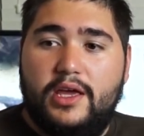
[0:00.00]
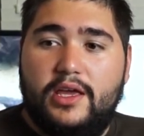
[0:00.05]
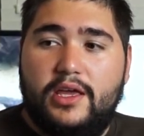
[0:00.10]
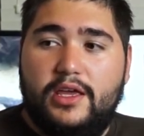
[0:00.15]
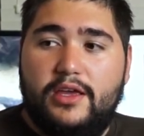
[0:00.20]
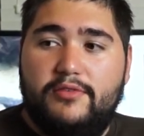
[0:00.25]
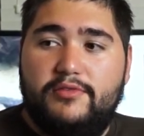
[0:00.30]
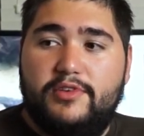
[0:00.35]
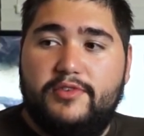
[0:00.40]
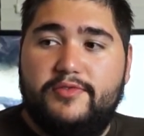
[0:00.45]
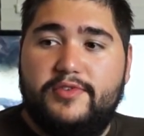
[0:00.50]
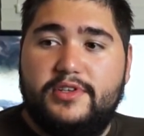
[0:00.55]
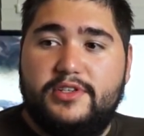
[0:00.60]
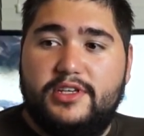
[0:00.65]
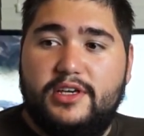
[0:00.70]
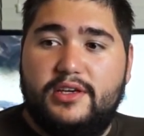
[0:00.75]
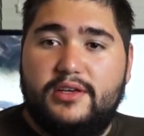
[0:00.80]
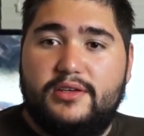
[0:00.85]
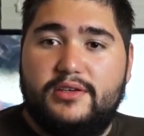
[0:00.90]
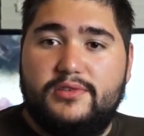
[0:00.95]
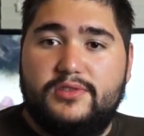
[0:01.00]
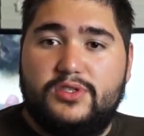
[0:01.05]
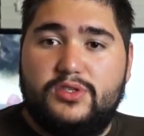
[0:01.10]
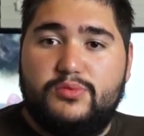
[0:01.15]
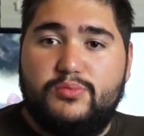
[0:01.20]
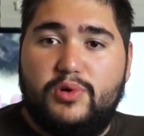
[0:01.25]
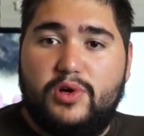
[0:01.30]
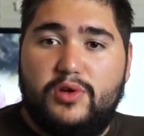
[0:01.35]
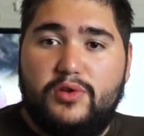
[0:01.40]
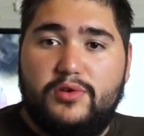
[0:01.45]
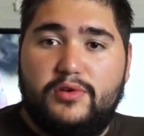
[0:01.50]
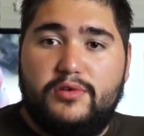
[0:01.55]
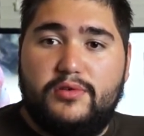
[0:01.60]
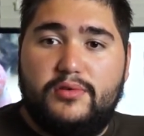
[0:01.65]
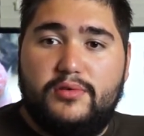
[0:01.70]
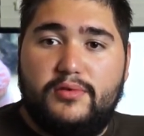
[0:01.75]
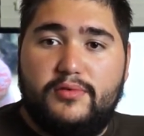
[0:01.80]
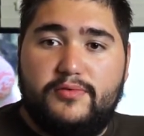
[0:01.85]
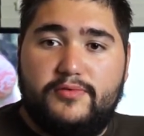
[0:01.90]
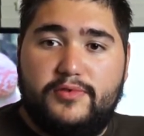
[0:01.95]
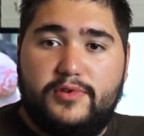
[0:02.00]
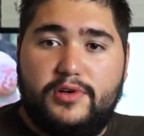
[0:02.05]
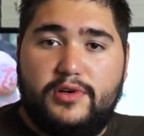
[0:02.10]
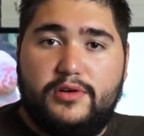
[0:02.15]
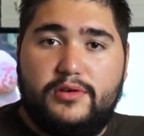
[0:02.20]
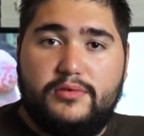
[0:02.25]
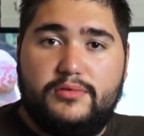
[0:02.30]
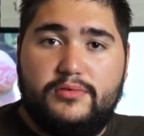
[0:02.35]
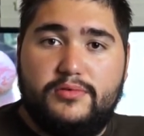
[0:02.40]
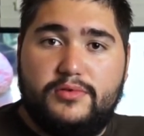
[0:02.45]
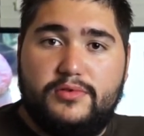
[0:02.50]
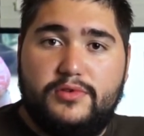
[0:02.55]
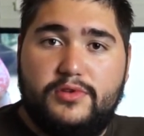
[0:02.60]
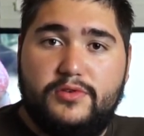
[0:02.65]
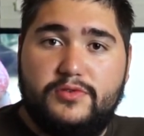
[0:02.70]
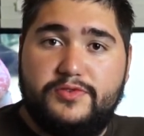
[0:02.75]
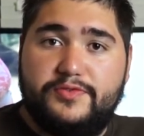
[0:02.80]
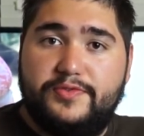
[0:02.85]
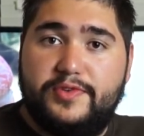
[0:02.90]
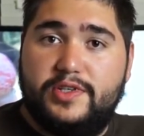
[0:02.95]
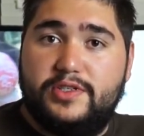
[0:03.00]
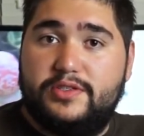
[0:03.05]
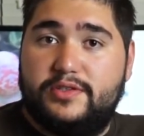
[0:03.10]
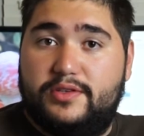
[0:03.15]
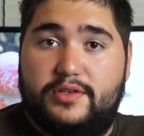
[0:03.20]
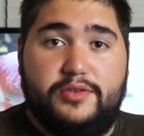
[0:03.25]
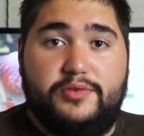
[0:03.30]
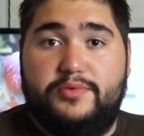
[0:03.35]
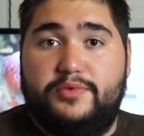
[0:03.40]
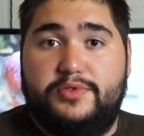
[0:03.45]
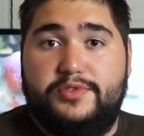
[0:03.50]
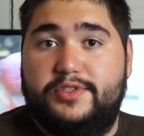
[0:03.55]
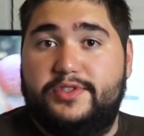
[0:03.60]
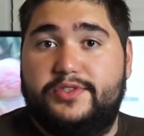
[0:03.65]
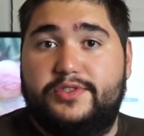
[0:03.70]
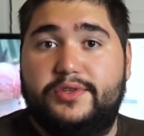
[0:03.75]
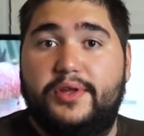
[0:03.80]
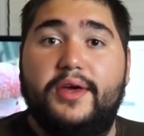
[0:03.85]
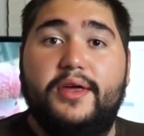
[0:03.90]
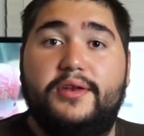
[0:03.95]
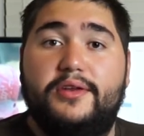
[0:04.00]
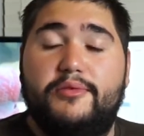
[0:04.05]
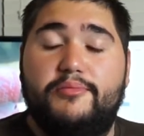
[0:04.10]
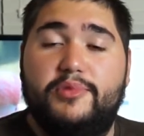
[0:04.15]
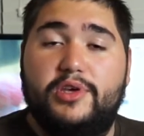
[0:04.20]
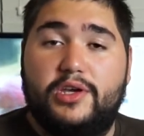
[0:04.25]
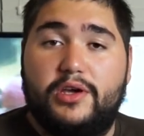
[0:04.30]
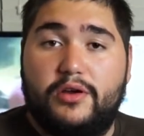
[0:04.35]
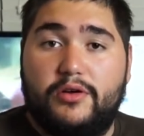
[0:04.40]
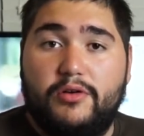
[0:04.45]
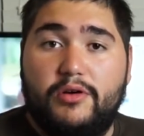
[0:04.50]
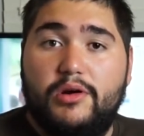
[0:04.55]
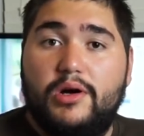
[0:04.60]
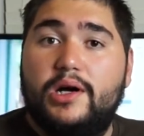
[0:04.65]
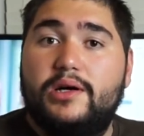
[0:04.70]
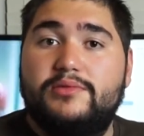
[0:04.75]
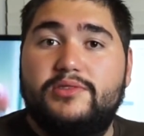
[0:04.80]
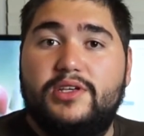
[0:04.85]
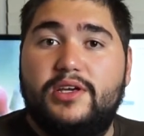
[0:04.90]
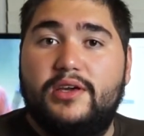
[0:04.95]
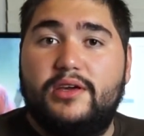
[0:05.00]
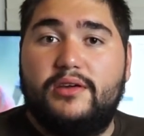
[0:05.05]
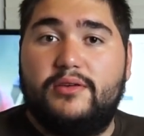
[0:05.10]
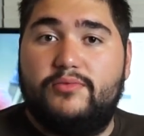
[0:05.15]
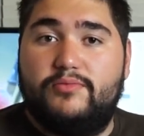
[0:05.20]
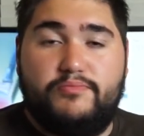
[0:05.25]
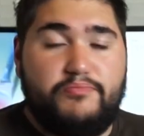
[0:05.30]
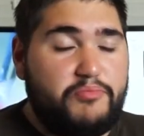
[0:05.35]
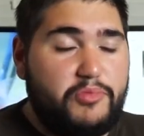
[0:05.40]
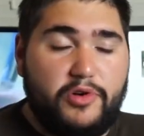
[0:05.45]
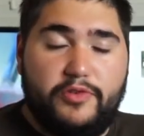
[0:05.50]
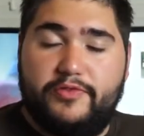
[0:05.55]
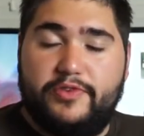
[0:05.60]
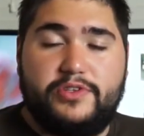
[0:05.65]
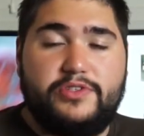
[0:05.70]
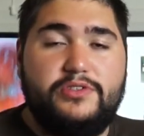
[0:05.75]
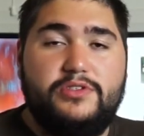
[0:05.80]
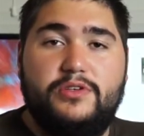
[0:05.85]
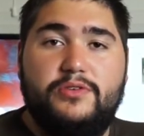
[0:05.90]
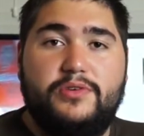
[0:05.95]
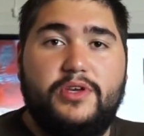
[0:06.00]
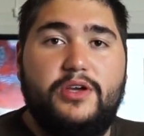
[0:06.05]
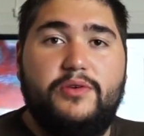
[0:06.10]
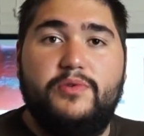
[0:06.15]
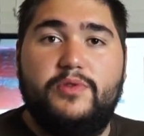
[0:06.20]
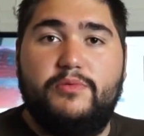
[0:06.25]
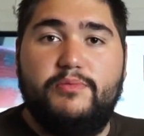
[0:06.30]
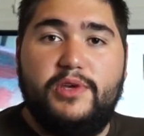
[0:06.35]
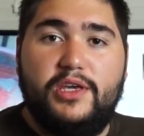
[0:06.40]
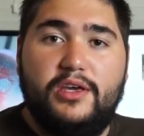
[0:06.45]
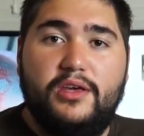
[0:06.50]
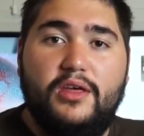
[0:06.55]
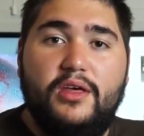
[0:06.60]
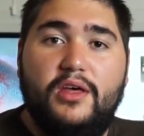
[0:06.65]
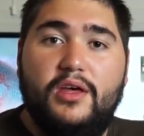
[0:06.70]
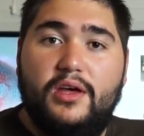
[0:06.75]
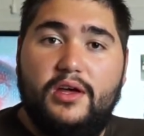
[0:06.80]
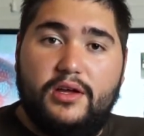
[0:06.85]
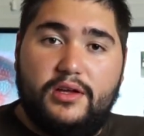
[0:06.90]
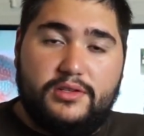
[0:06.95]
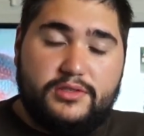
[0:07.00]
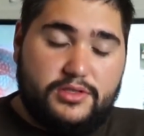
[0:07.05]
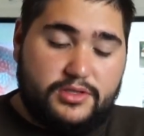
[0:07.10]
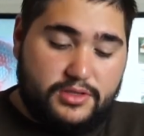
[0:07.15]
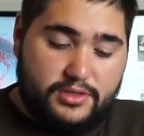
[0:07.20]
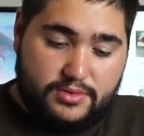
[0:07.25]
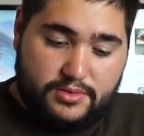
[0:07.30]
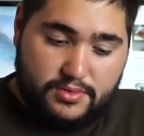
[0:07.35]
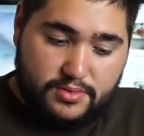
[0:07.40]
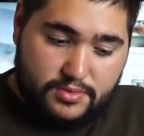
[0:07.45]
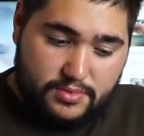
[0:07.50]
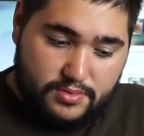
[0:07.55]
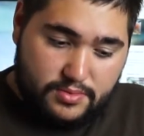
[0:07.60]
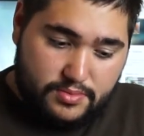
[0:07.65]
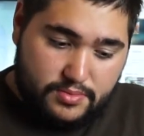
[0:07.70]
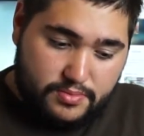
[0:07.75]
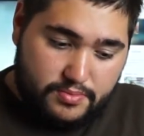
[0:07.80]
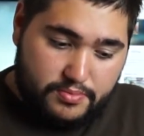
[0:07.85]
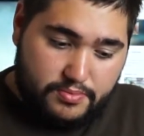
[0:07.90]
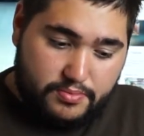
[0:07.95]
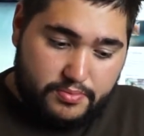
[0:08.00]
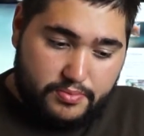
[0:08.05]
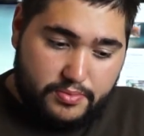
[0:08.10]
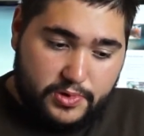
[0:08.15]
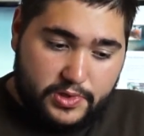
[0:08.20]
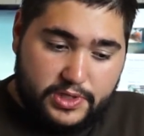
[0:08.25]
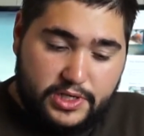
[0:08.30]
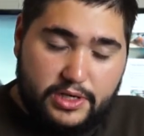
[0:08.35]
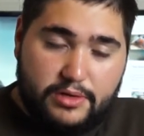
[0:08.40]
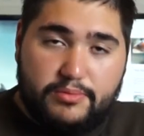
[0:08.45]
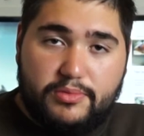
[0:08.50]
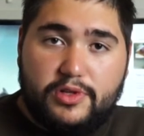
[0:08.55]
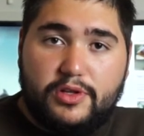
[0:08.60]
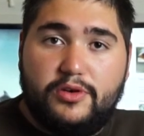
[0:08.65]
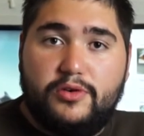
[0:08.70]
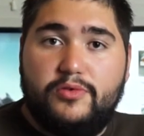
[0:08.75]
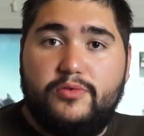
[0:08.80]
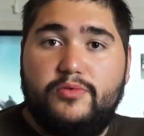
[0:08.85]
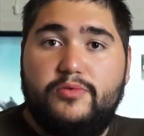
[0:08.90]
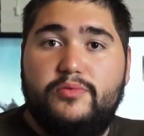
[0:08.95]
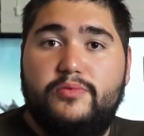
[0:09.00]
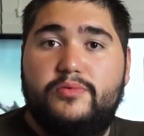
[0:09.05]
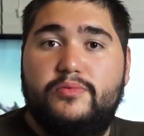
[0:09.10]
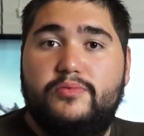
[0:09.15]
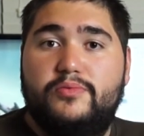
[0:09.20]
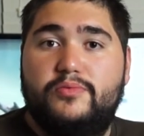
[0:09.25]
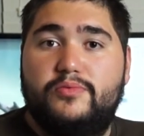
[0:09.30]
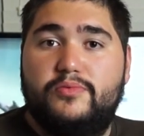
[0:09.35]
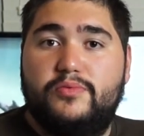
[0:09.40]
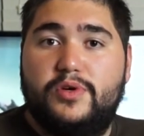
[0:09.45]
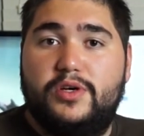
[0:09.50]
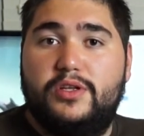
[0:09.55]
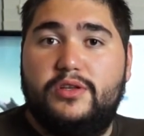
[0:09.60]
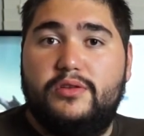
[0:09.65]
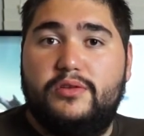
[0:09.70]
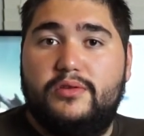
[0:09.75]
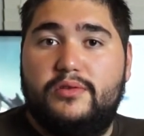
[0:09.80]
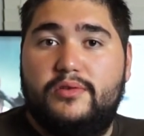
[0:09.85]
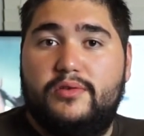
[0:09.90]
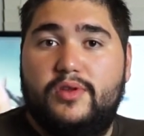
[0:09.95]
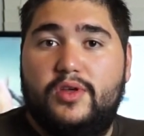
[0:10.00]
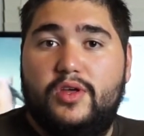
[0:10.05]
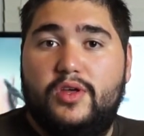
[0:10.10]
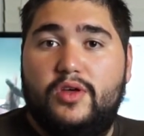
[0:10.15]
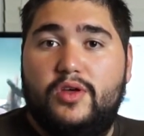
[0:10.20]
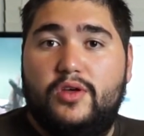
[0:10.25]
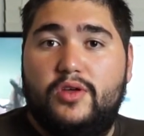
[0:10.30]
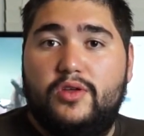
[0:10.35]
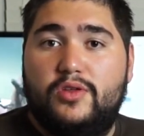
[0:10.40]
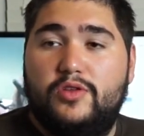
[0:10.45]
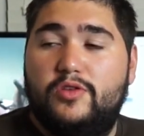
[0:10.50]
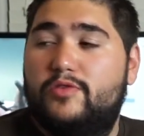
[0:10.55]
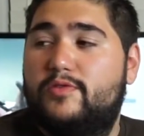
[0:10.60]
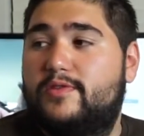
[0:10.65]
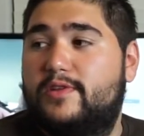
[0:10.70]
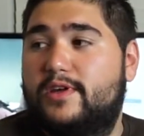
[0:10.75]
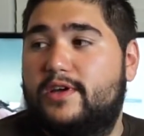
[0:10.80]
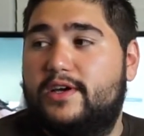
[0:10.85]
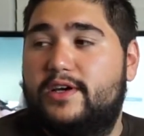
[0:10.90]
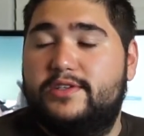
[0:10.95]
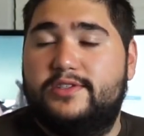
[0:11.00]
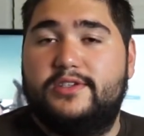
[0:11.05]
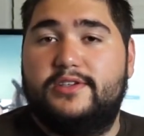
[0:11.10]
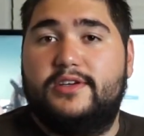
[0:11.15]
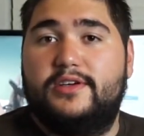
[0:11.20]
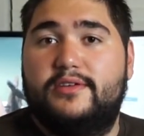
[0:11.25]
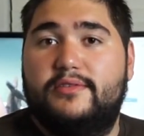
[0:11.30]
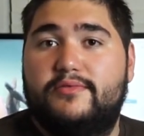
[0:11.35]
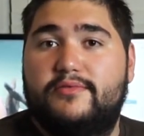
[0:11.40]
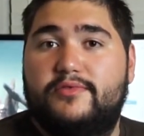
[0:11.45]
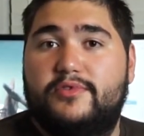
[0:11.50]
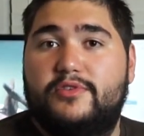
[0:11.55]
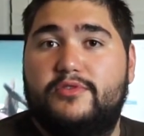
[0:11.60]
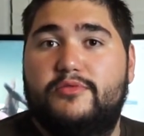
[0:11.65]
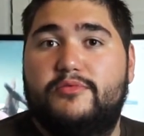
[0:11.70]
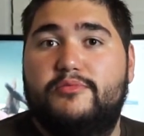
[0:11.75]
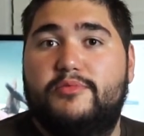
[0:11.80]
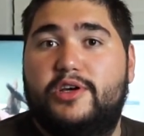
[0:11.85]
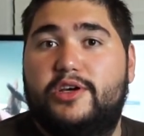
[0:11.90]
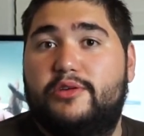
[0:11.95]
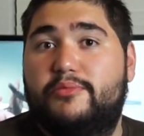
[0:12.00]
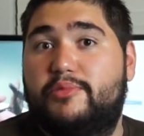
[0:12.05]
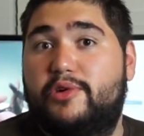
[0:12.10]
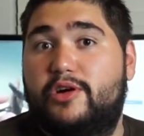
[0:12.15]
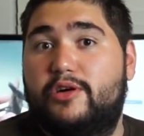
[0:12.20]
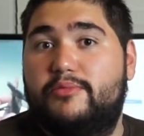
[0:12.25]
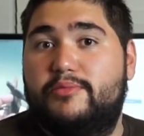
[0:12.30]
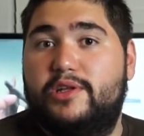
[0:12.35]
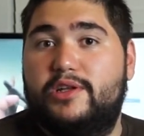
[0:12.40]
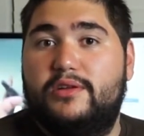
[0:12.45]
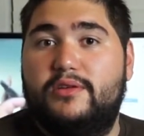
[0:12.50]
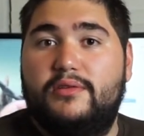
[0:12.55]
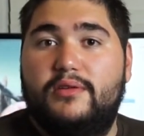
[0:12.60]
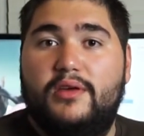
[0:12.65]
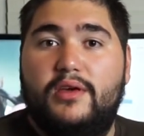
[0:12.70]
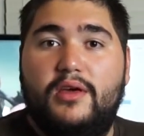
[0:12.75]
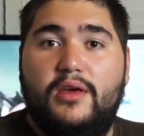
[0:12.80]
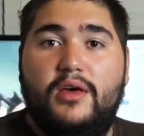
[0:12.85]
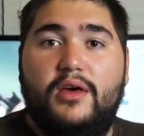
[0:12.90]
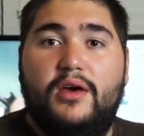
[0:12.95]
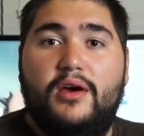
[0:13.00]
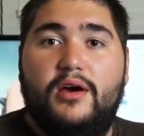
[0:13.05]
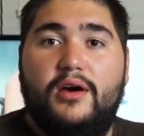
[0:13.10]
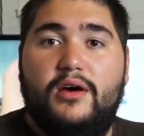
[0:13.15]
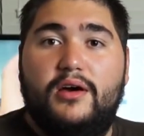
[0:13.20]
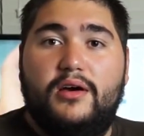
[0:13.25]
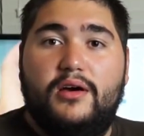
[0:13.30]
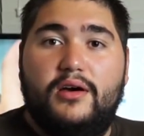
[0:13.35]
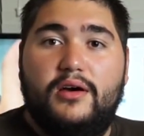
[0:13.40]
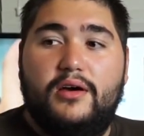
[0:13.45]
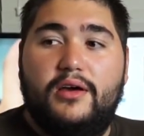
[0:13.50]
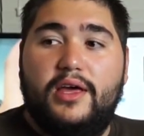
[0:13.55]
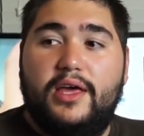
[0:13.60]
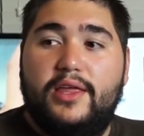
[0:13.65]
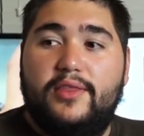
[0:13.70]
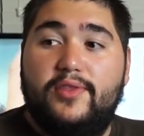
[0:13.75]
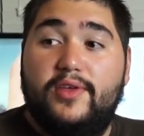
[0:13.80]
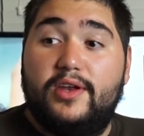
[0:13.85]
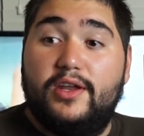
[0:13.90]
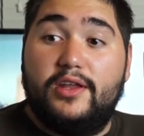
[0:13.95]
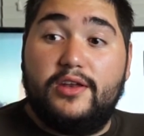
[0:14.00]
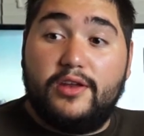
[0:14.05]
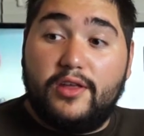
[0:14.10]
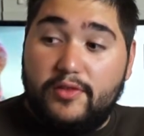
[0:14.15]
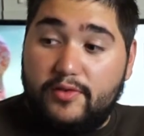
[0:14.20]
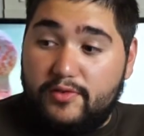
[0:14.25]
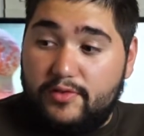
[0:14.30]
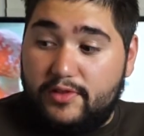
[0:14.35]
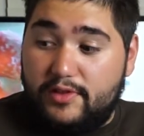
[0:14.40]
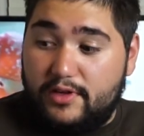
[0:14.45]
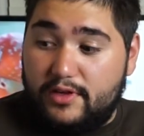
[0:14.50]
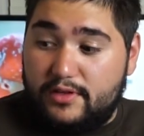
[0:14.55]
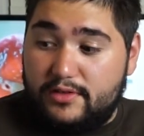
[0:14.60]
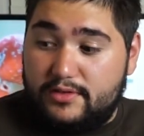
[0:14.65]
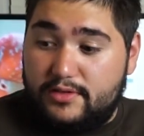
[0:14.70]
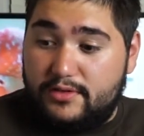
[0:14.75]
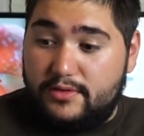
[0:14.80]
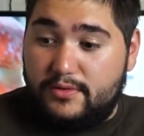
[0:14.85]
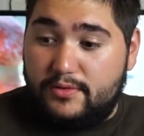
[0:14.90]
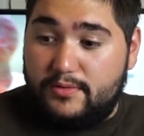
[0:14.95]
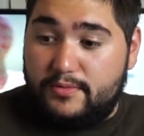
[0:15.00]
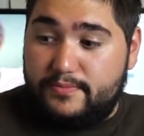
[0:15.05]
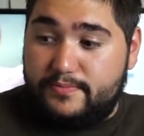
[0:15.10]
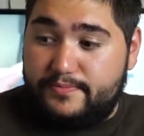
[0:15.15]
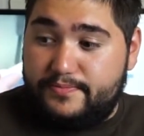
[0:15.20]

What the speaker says: even if the tank is smaller for those fish and it'll just end up being a grow out tank, perfectly okay with me. Just put down below what you think I should get for my apartment. And then another thing too,